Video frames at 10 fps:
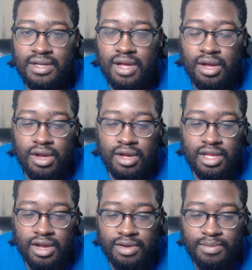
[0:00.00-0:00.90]
No,
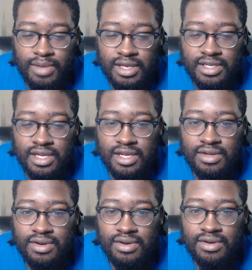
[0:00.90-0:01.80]
he already beating his ass.
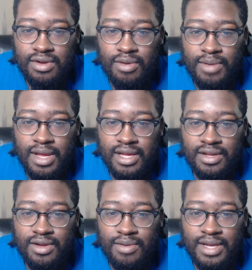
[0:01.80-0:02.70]
Hold on. Go back.
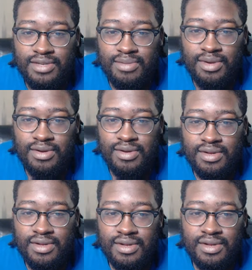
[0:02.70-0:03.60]
Go back some more.
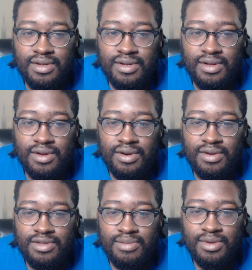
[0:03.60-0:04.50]
Come
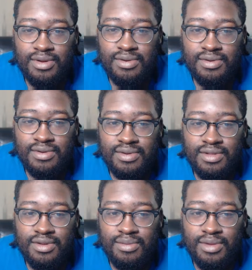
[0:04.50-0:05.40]
on, some more.
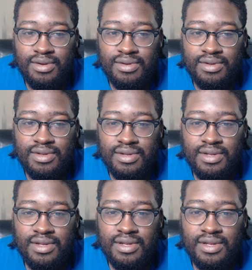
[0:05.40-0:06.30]
A little more.
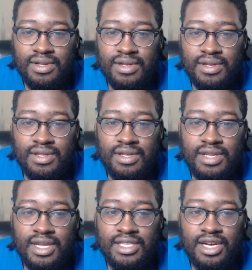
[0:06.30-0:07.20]
So
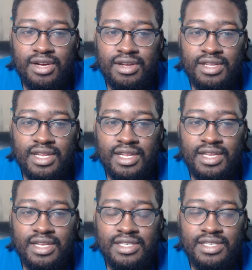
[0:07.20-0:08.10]
they talk. That
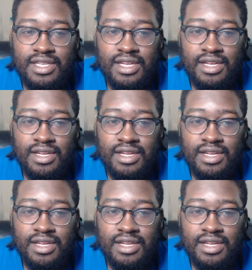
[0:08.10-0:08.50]
nigga said.